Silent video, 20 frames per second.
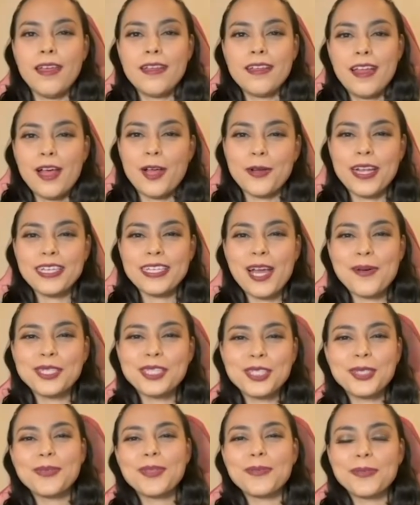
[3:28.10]
time to
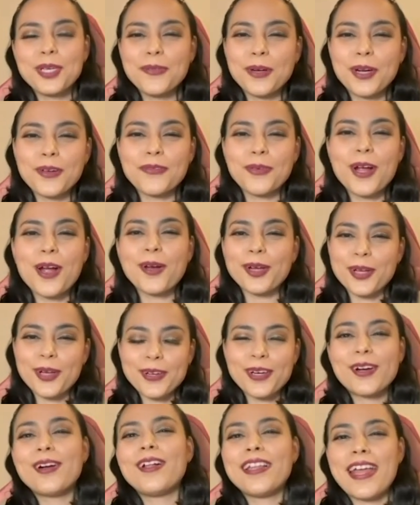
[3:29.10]
time alright
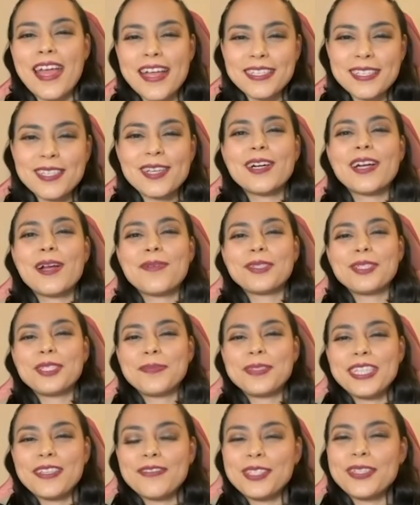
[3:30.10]
Anyway guys, that's it
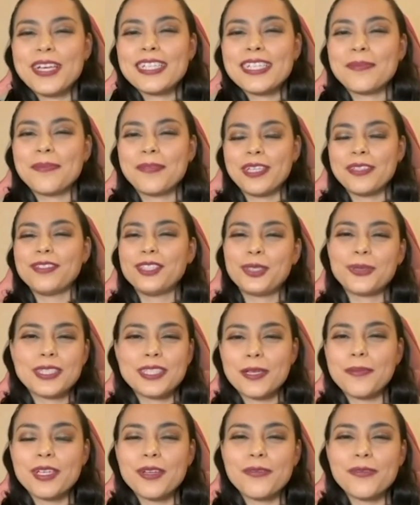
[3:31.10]
for me and I will
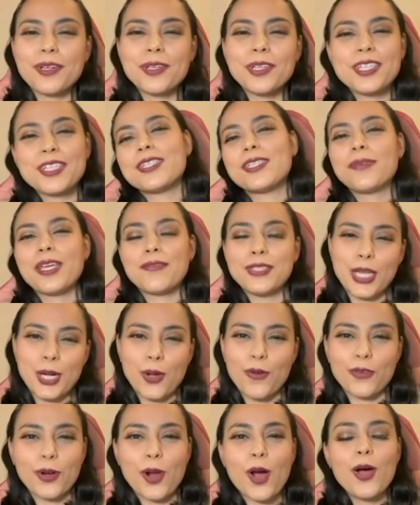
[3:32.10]
see you guys next
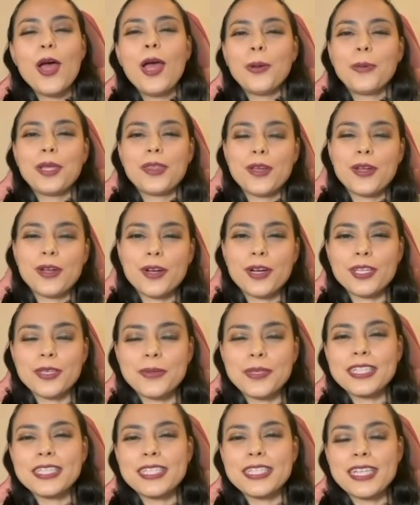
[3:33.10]
time guys.
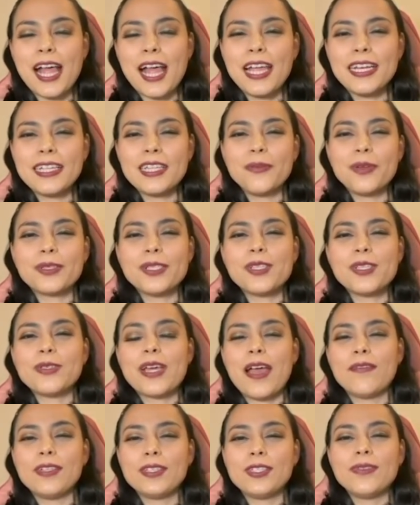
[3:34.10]

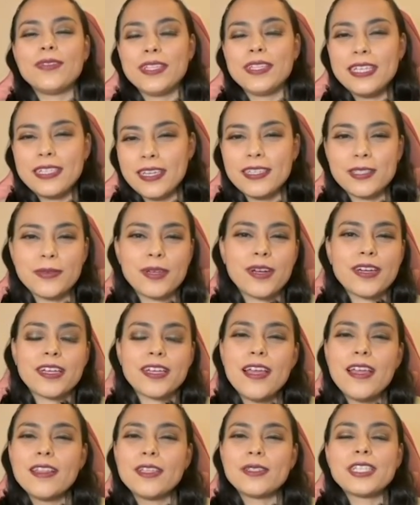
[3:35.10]
Happy
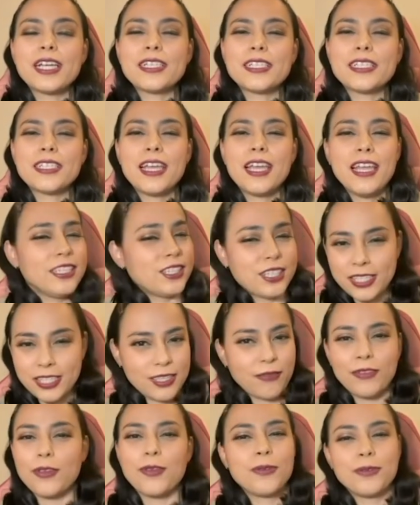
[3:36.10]
early Easter
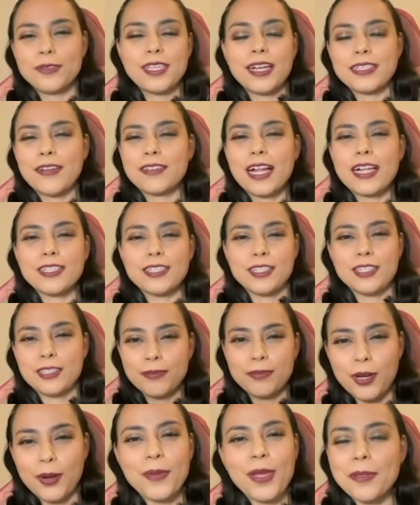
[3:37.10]
day for
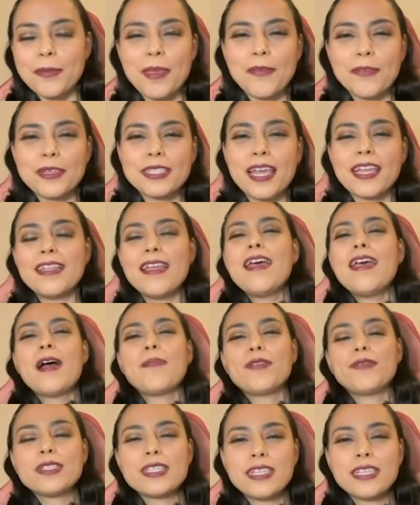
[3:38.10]
Esther. Welcome back